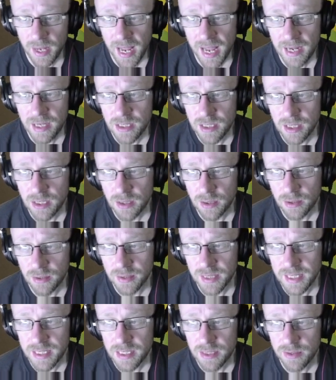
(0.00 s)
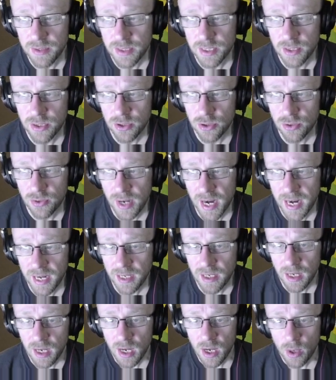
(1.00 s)
enter unless there is a
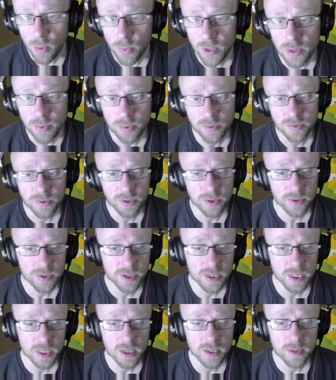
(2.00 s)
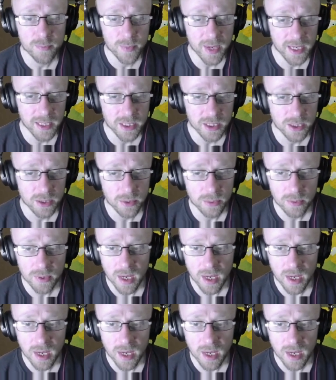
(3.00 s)
track, which would reduce the cost by 2.